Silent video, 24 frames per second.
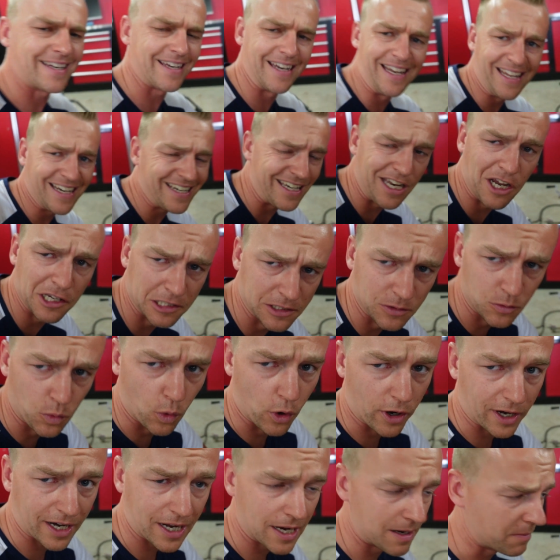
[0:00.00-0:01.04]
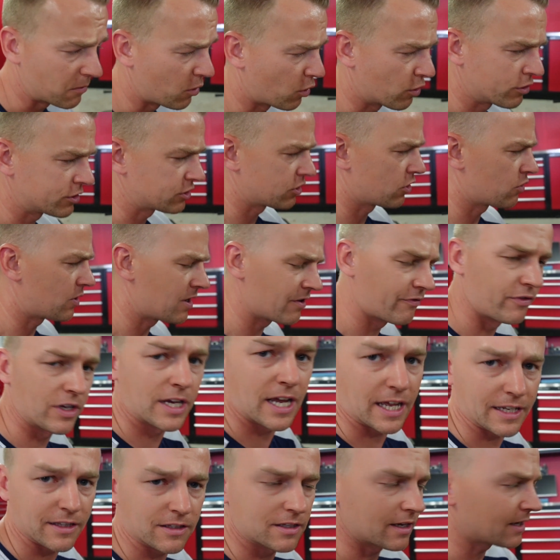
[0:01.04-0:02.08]
It it doesn't work anymore. So if you
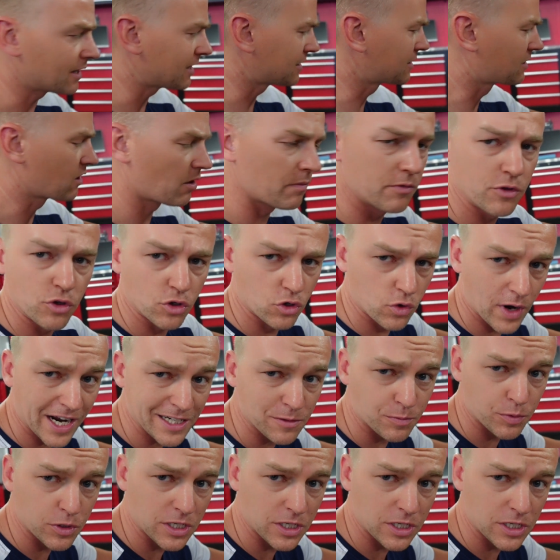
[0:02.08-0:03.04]
got the SW crash